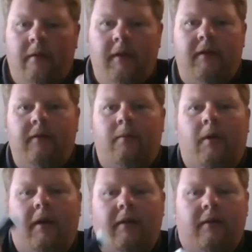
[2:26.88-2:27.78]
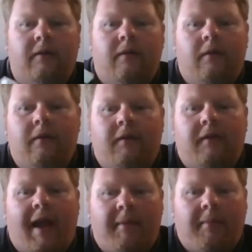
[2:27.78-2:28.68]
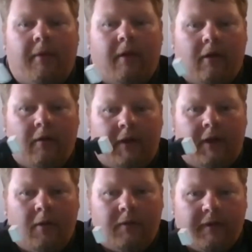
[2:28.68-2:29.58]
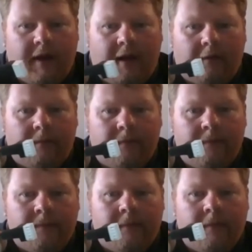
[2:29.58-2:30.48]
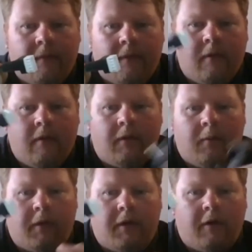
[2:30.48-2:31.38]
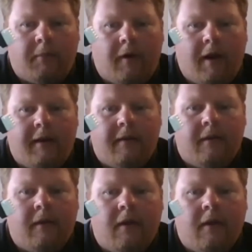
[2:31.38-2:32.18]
This was the type of plug on the old style, the one here on the right.